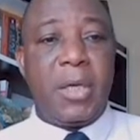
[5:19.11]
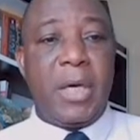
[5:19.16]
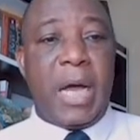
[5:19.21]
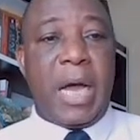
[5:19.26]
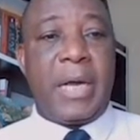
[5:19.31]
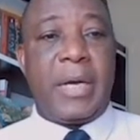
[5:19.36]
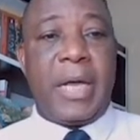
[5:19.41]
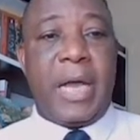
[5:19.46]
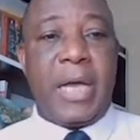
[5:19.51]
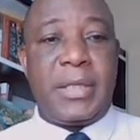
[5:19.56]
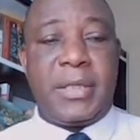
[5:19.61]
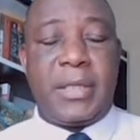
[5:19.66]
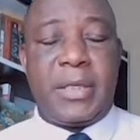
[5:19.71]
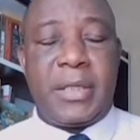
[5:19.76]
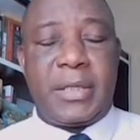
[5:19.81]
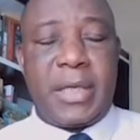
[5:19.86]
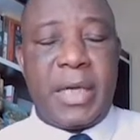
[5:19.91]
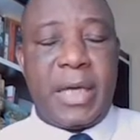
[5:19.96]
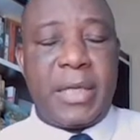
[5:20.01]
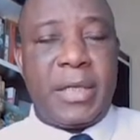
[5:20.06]
And
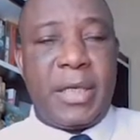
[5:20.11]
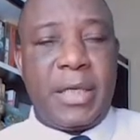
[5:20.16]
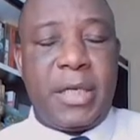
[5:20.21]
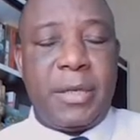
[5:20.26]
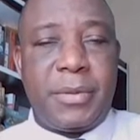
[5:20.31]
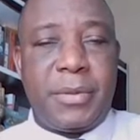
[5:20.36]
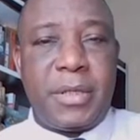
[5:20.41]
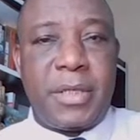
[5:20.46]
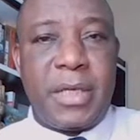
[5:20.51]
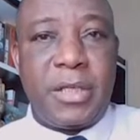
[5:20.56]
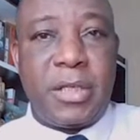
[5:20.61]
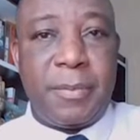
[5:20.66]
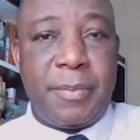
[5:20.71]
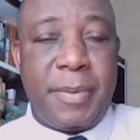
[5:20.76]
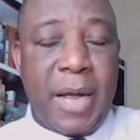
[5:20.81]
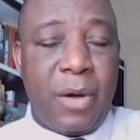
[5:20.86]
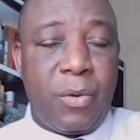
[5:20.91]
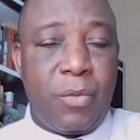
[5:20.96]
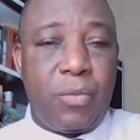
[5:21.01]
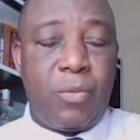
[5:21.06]
HC says Egypt's central
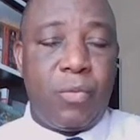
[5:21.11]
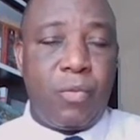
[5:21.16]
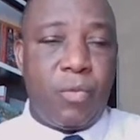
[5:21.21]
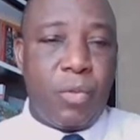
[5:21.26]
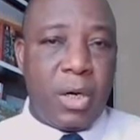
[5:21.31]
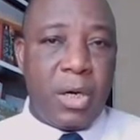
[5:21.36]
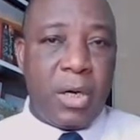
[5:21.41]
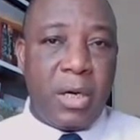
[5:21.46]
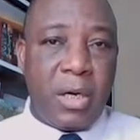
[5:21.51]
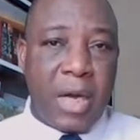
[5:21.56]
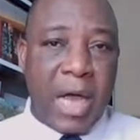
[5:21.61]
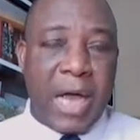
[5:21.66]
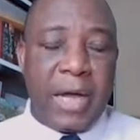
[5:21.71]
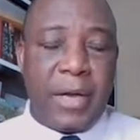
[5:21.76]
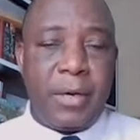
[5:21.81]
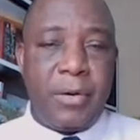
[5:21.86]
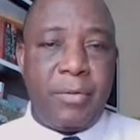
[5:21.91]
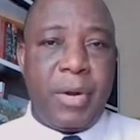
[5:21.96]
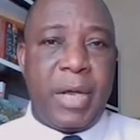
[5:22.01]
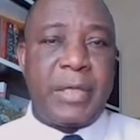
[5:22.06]
bank will
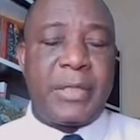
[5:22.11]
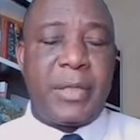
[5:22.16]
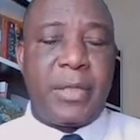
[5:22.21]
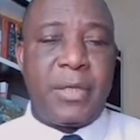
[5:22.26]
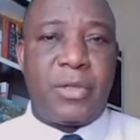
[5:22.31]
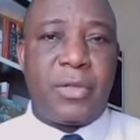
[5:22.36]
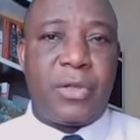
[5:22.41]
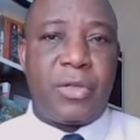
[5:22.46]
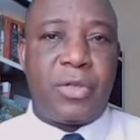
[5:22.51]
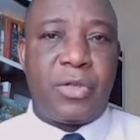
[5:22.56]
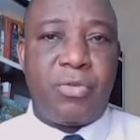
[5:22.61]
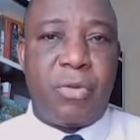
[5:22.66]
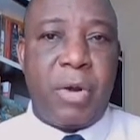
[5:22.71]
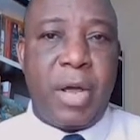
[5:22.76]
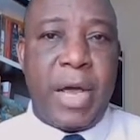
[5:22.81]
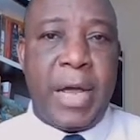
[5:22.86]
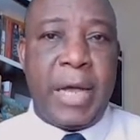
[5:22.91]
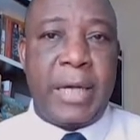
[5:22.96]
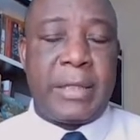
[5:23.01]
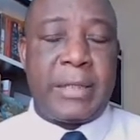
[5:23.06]
likely raise interest
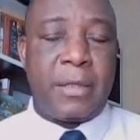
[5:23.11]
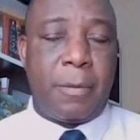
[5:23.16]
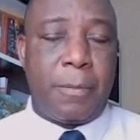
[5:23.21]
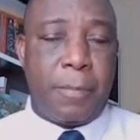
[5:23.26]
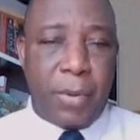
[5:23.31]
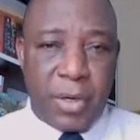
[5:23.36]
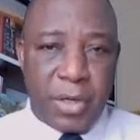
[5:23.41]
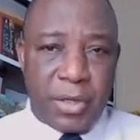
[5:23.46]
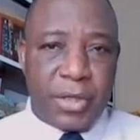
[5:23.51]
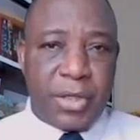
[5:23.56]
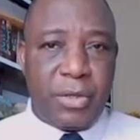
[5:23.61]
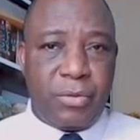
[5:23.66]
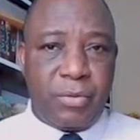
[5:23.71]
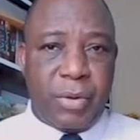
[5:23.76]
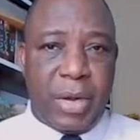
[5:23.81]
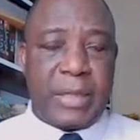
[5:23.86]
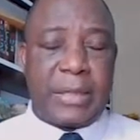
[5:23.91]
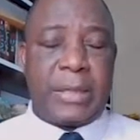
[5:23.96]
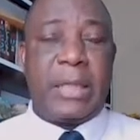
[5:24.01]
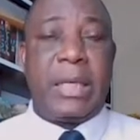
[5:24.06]
rates or policy
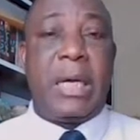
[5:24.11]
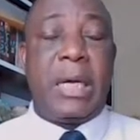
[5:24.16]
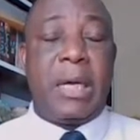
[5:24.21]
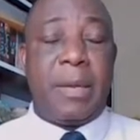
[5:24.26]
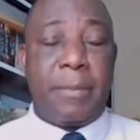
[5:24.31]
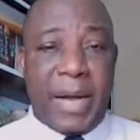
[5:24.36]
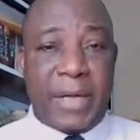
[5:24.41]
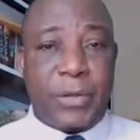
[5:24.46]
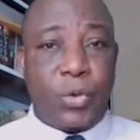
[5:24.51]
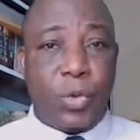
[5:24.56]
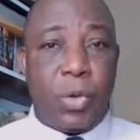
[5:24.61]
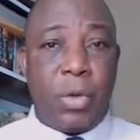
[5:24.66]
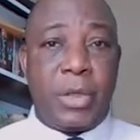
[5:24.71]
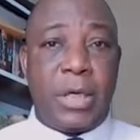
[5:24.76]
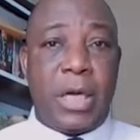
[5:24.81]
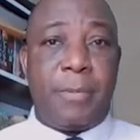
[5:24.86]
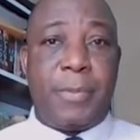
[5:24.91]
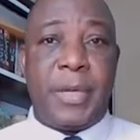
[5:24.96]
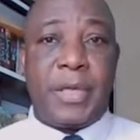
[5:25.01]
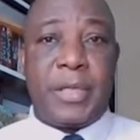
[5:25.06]
rate by
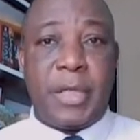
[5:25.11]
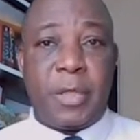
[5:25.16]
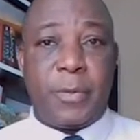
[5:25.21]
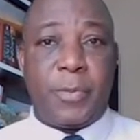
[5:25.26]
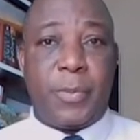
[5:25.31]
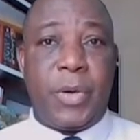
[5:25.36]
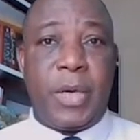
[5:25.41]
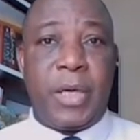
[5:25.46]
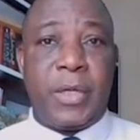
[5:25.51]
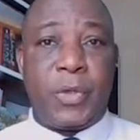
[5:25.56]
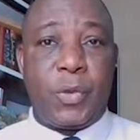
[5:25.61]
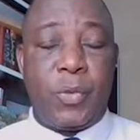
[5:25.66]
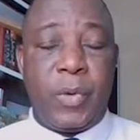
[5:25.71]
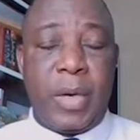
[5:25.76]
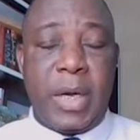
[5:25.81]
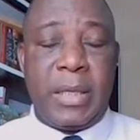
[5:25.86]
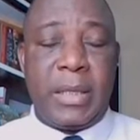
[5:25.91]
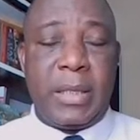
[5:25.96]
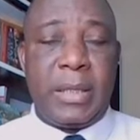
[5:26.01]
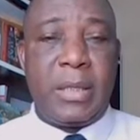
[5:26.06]
200 basis points
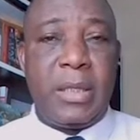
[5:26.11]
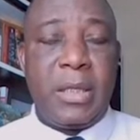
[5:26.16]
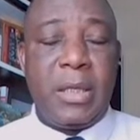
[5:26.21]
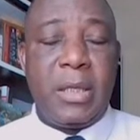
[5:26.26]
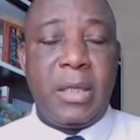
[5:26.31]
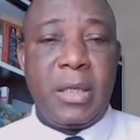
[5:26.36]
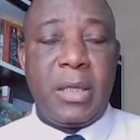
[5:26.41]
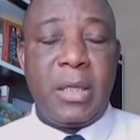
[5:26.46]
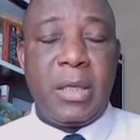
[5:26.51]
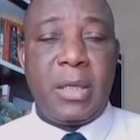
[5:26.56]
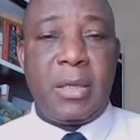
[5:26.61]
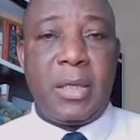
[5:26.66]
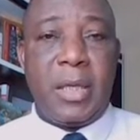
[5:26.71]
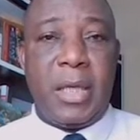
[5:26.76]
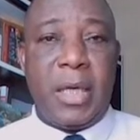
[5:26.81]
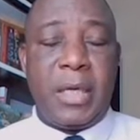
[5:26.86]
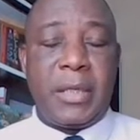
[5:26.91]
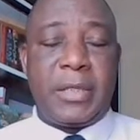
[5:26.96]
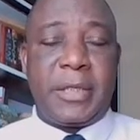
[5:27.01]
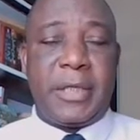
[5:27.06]
when
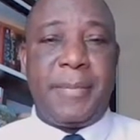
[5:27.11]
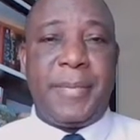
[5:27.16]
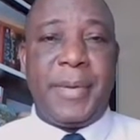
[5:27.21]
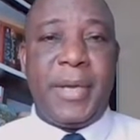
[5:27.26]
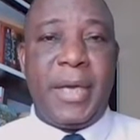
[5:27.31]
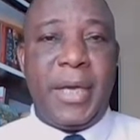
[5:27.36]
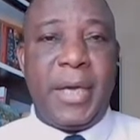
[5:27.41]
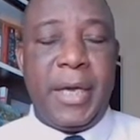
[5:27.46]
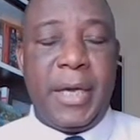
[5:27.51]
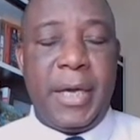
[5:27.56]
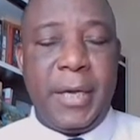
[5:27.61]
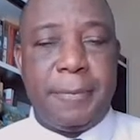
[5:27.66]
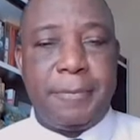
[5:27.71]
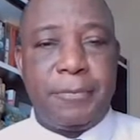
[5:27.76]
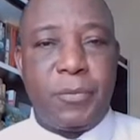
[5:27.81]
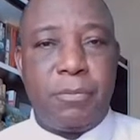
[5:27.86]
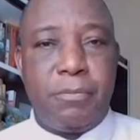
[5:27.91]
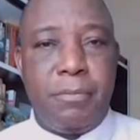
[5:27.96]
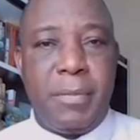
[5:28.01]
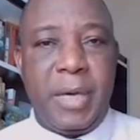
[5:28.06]
the CBE
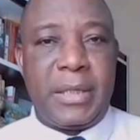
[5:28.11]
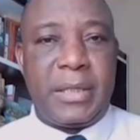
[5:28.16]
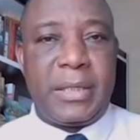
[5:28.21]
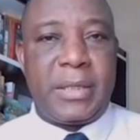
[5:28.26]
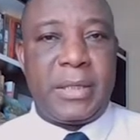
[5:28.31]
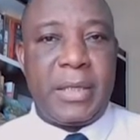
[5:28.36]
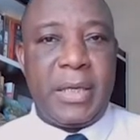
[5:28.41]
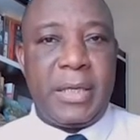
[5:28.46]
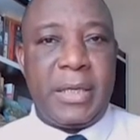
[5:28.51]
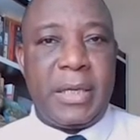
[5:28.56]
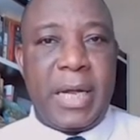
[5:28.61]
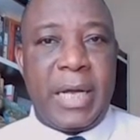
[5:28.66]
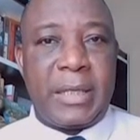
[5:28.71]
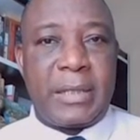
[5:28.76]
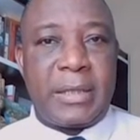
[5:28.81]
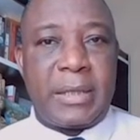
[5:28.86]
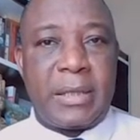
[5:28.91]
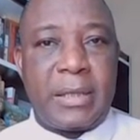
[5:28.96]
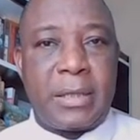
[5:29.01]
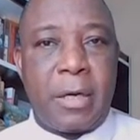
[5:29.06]
meets in the
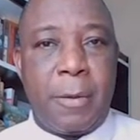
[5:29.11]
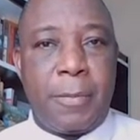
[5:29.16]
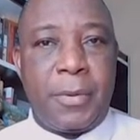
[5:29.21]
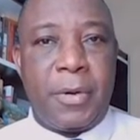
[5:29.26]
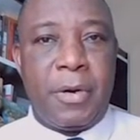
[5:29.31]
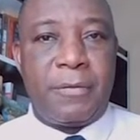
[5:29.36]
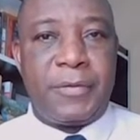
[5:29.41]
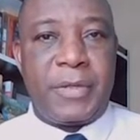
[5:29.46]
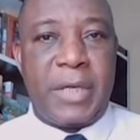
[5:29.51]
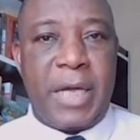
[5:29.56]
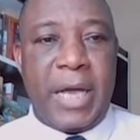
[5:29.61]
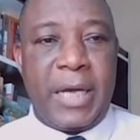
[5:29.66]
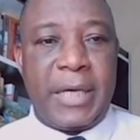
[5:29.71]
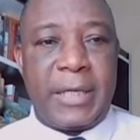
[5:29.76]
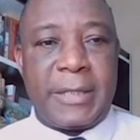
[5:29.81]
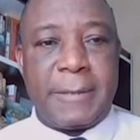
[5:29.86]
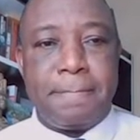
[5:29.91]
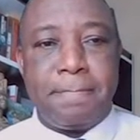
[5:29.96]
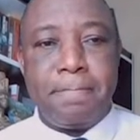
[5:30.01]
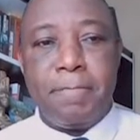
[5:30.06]
next couple of
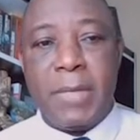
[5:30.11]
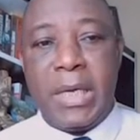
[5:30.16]
days.